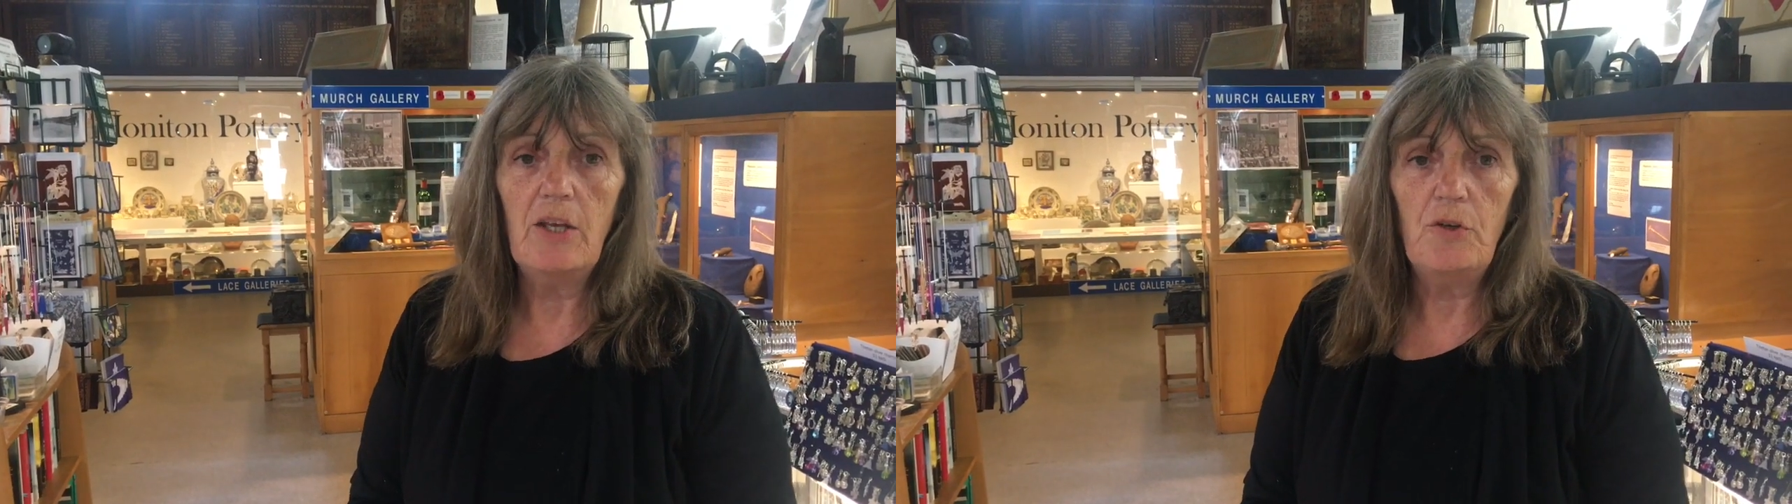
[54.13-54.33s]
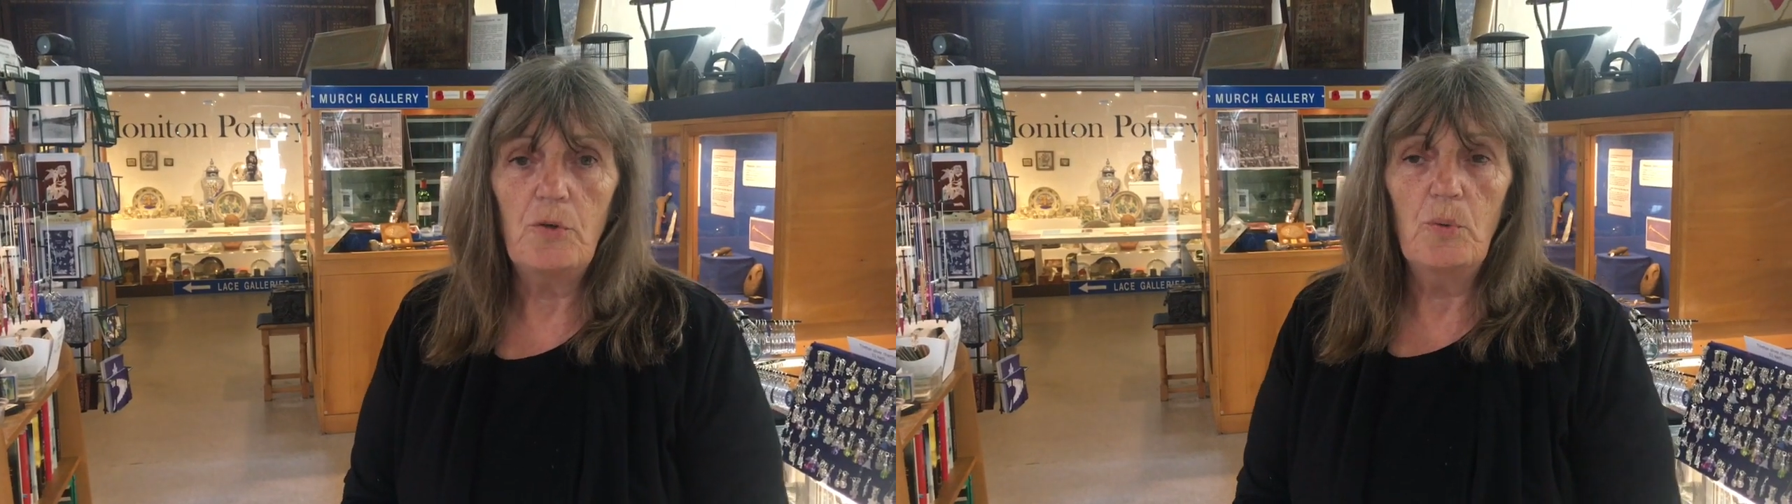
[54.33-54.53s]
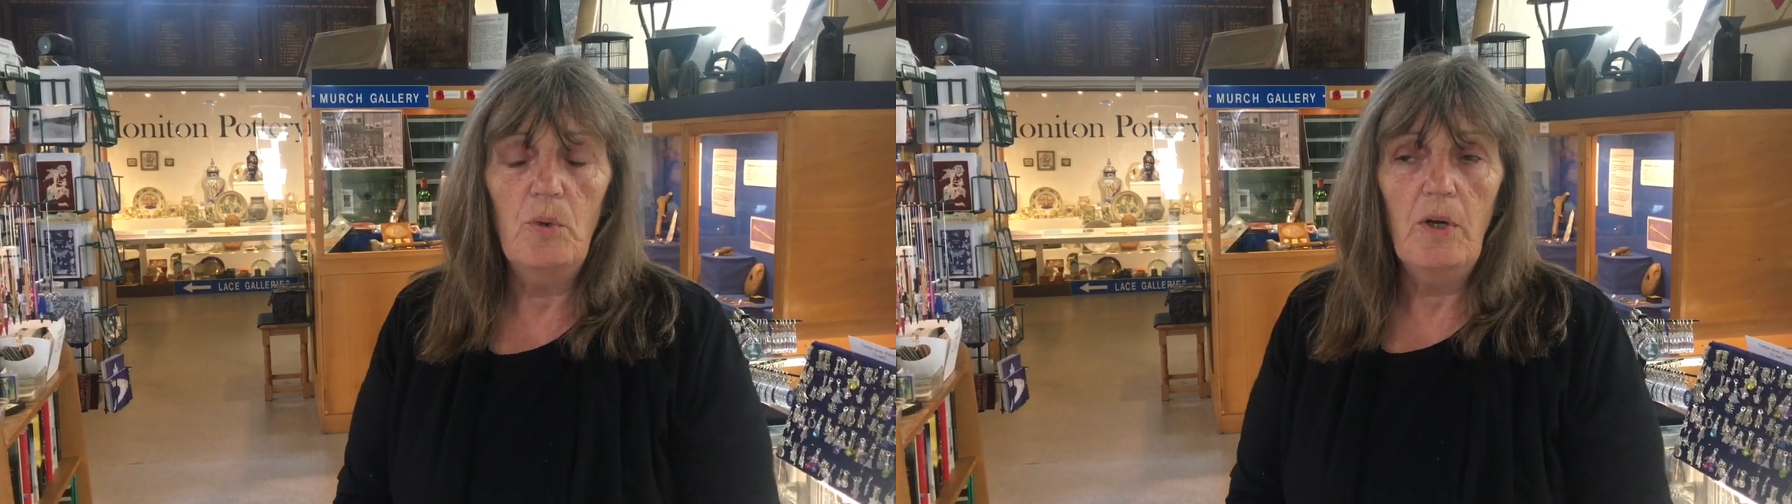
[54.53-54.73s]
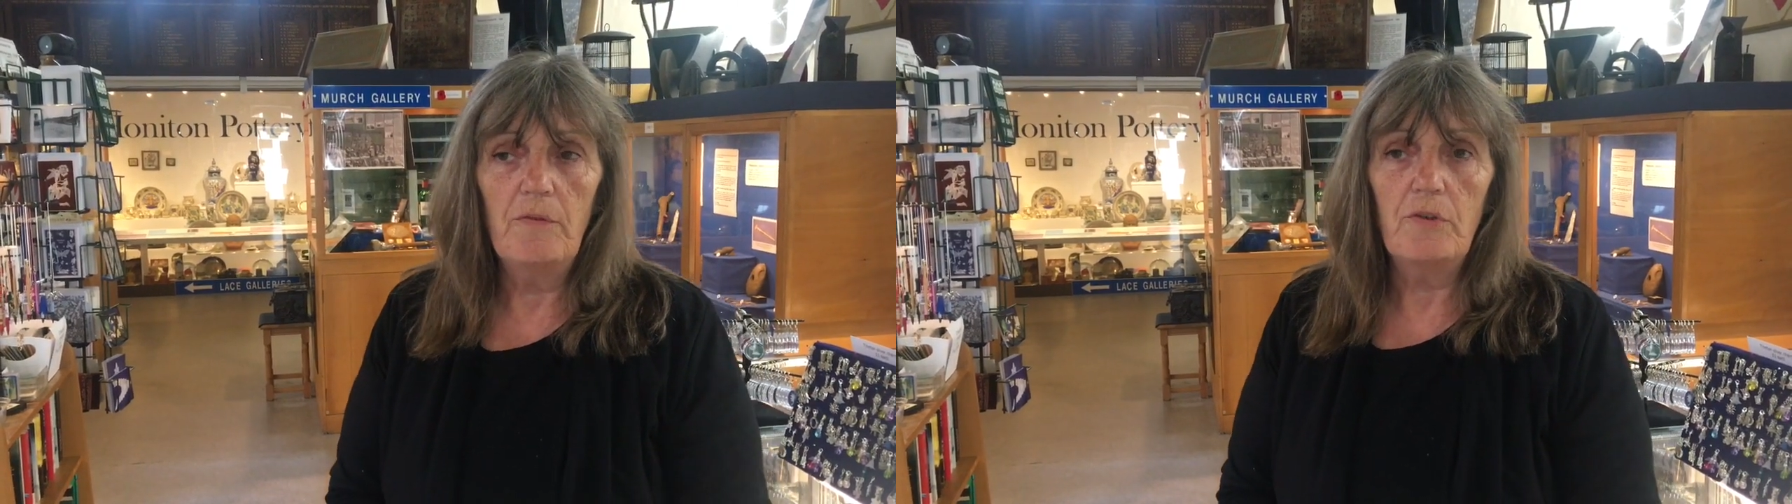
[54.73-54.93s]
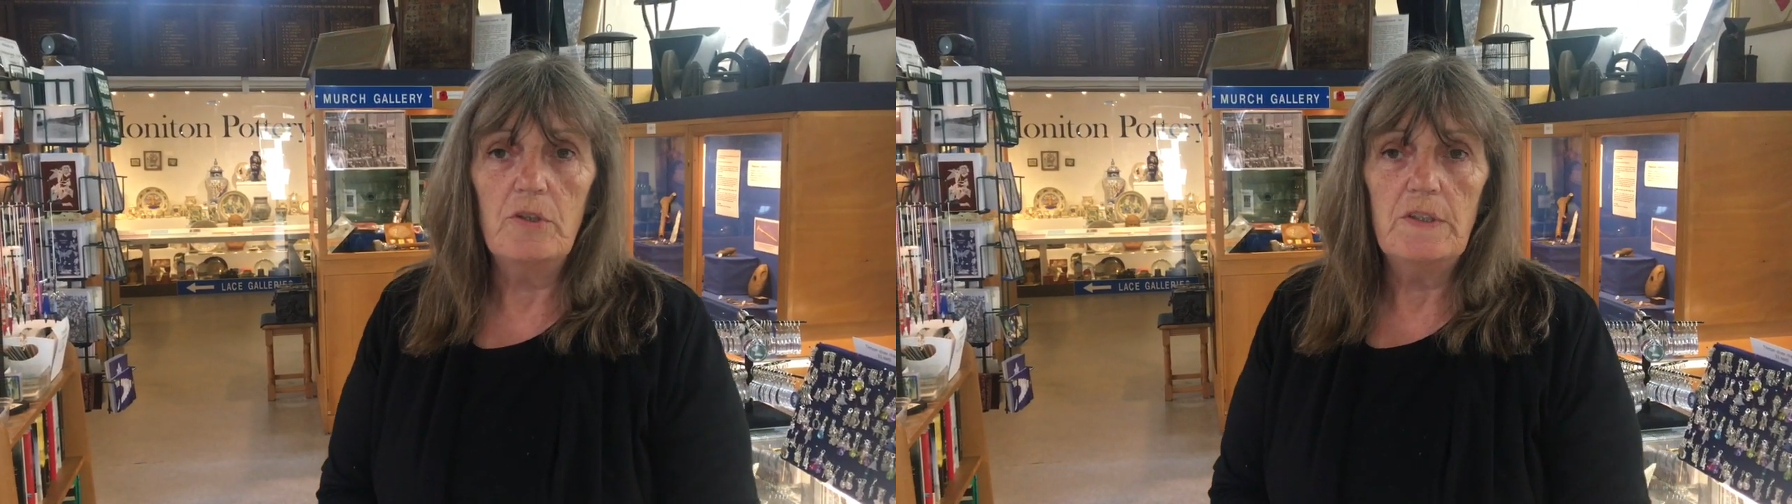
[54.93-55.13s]
you to all our
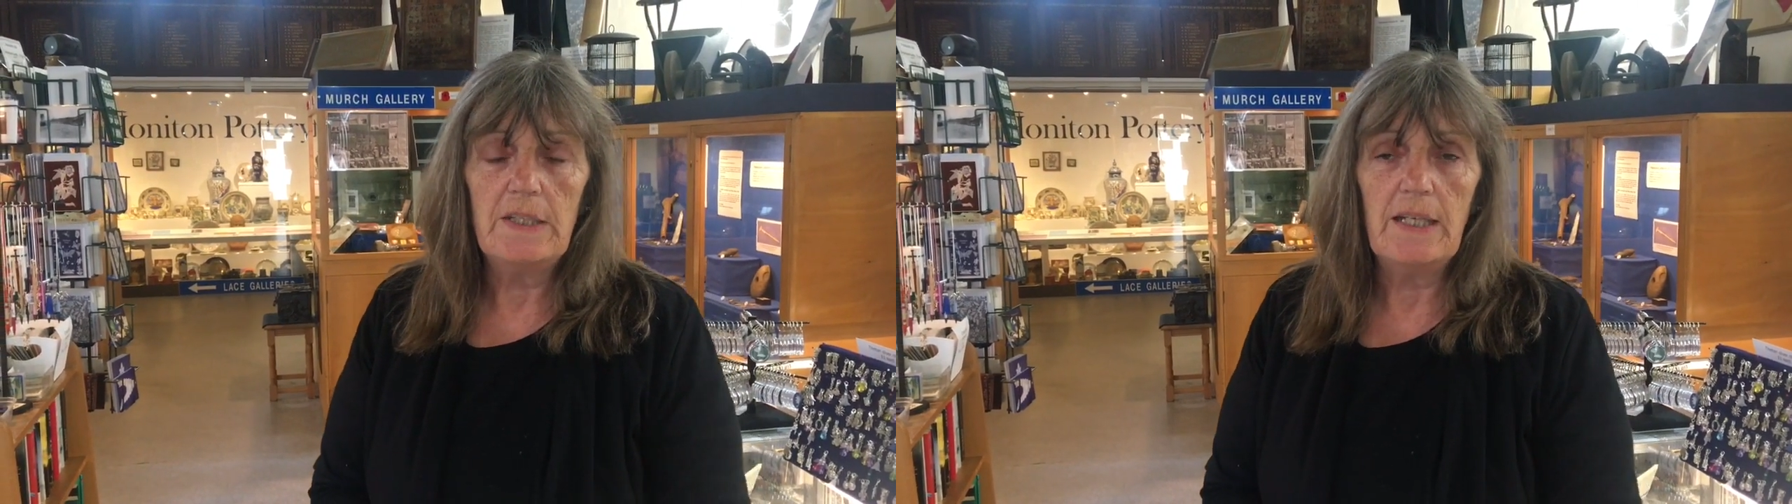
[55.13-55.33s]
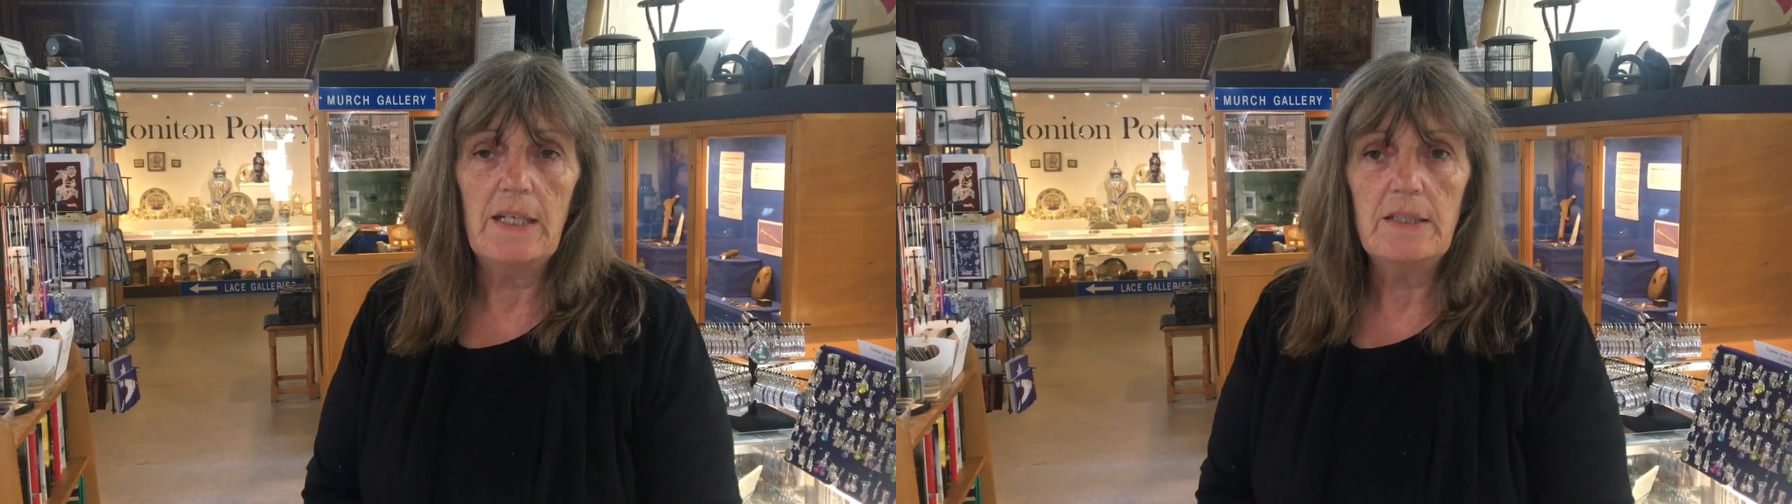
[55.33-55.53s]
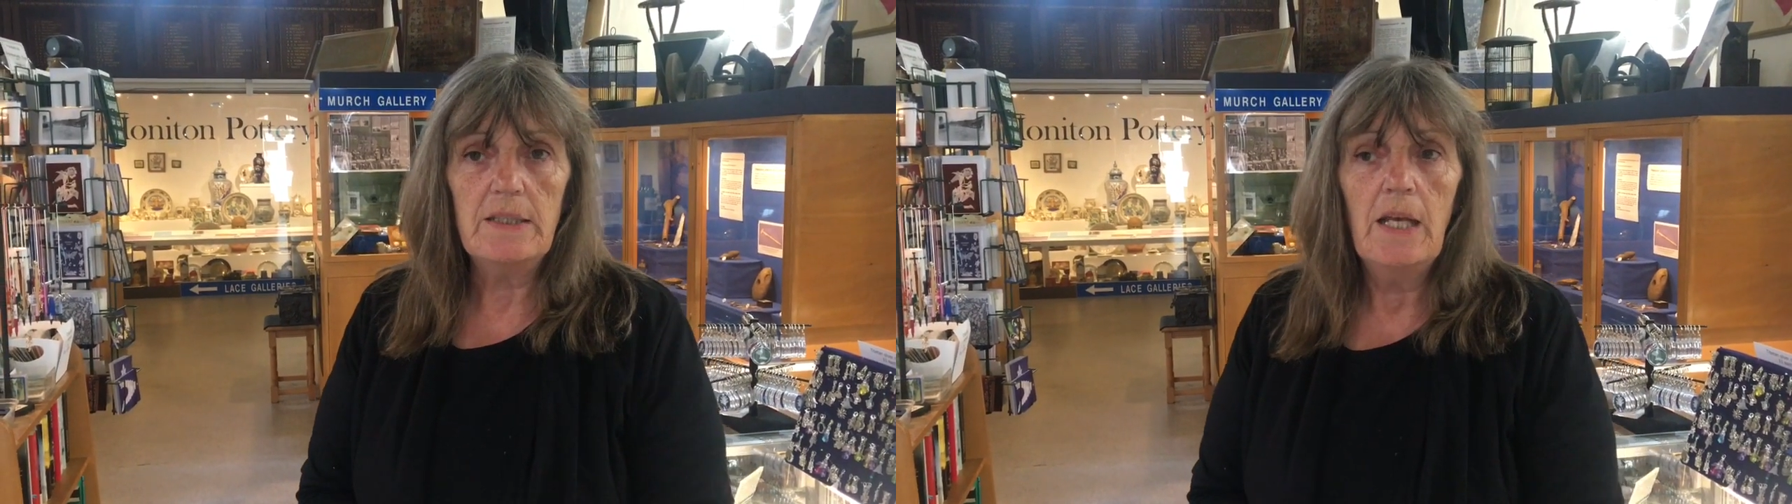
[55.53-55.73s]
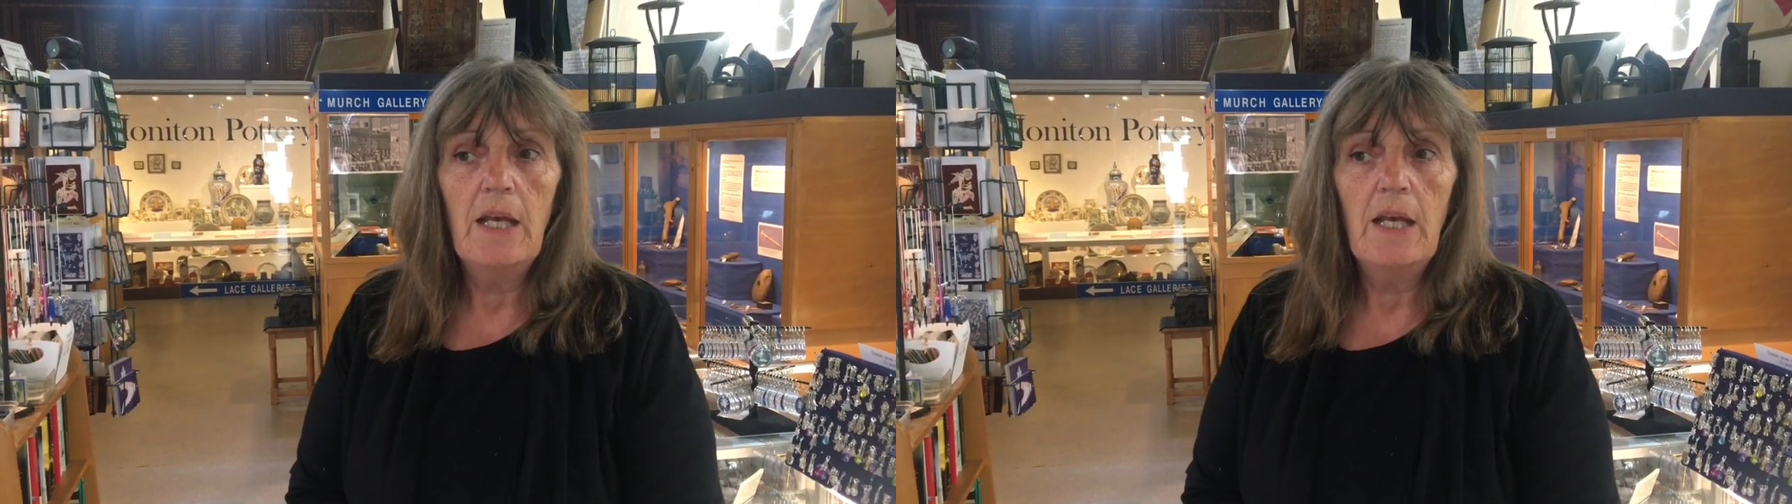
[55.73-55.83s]
volunteers.